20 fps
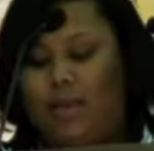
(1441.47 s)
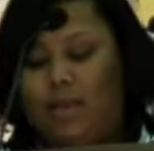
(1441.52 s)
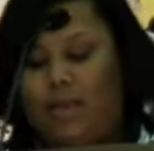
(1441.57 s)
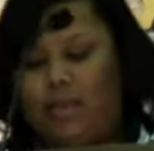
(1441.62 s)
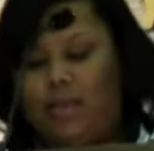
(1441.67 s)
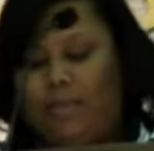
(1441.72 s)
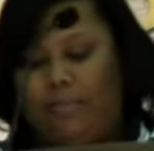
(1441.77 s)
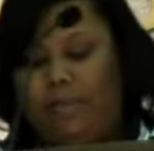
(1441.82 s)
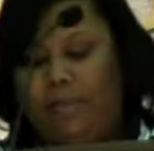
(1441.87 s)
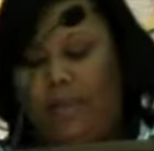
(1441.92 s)
to
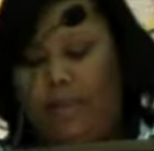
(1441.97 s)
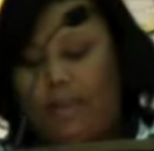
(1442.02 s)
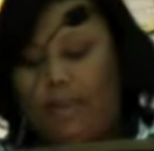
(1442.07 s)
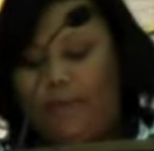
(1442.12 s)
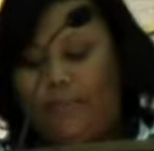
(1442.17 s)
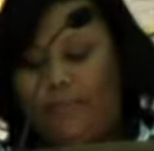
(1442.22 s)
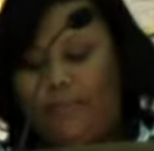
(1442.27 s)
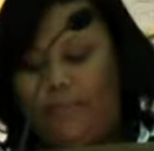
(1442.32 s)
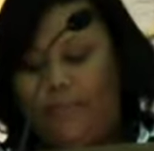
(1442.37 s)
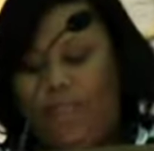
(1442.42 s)
get the
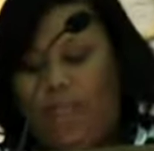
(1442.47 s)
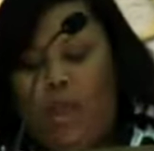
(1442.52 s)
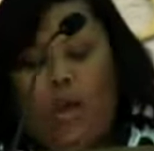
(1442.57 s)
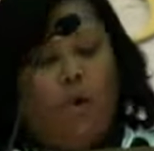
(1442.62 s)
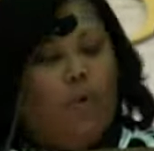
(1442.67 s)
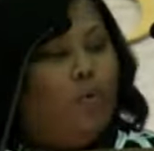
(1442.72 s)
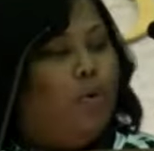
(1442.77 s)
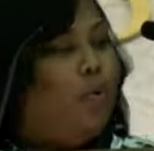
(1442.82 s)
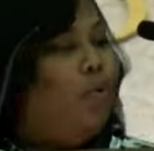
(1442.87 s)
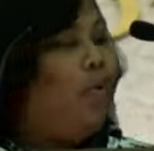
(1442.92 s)
plan.
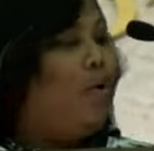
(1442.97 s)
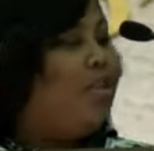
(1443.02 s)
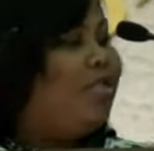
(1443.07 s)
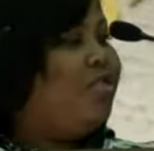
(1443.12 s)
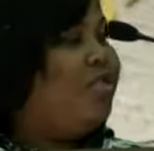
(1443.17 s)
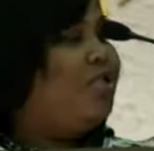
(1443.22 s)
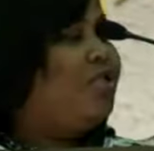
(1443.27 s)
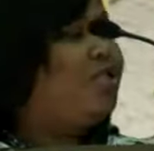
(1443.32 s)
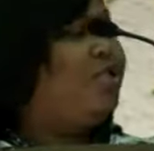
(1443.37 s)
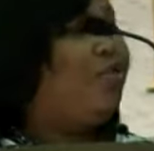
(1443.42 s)
We
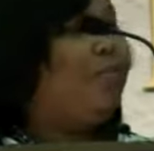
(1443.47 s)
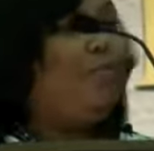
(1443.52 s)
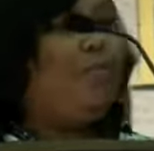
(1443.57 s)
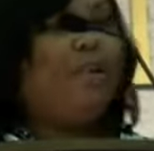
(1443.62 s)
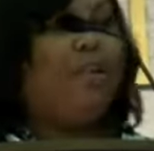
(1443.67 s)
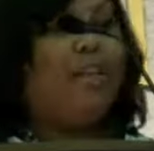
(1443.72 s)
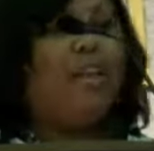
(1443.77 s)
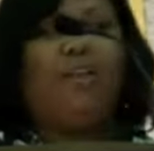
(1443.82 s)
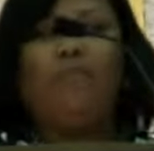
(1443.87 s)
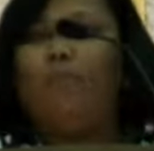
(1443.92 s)
want the
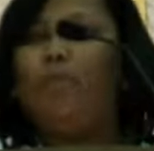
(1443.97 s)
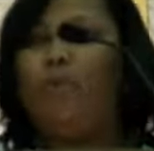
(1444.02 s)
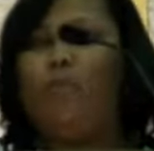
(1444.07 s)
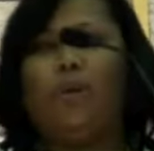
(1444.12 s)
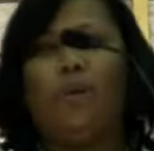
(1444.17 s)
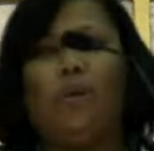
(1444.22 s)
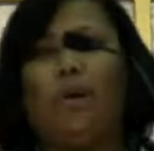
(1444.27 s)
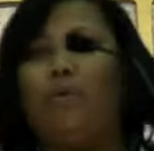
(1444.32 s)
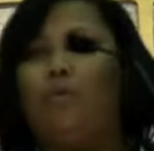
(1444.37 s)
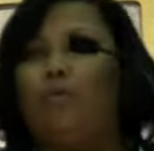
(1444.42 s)
super gift, but
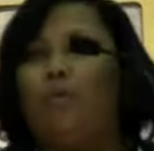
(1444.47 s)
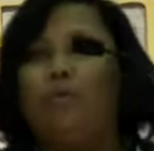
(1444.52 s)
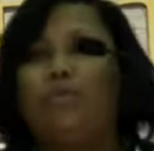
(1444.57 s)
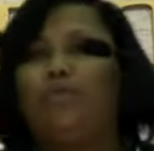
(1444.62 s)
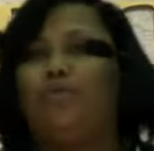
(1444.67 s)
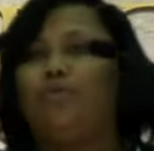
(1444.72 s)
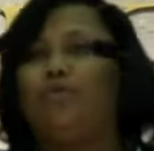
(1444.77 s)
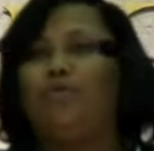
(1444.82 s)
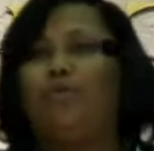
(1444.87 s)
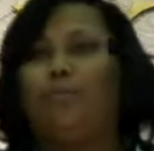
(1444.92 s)
we don't want
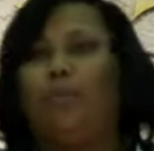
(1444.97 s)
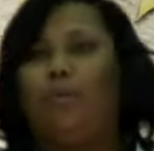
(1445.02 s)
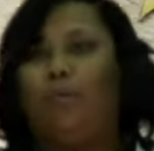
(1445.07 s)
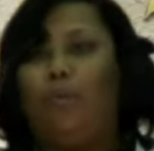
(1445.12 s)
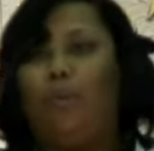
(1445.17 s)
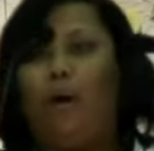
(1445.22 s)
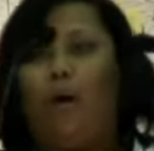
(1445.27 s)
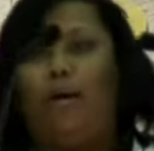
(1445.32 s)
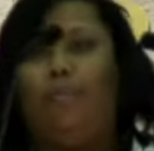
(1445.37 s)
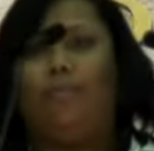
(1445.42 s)
the super
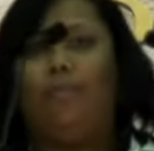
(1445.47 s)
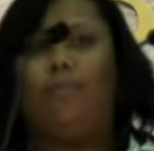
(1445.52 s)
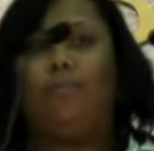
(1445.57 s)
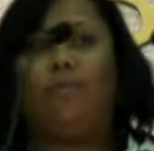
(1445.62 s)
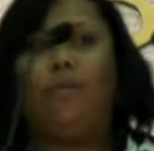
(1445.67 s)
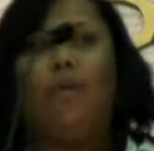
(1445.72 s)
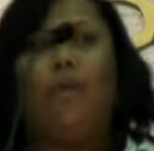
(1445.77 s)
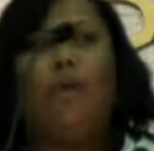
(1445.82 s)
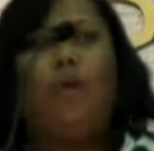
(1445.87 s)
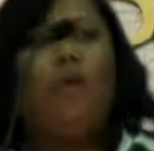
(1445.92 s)

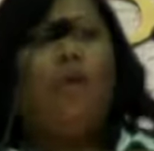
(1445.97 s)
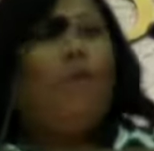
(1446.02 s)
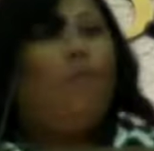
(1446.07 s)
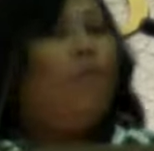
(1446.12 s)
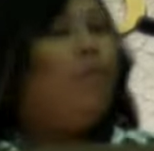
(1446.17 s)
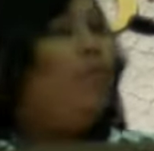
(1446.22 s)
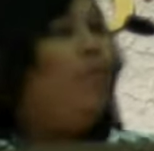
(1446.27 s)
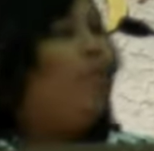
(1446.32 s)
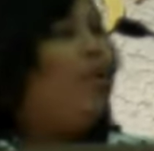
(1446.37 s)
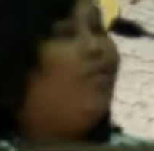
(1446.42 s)
problem.
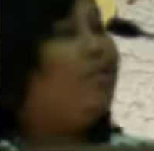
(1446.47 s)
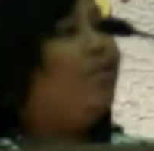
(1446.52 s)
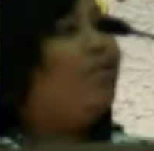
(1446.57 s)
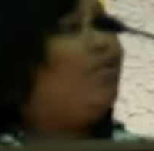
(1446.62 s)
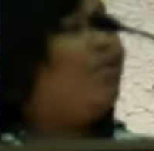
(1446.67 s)
We want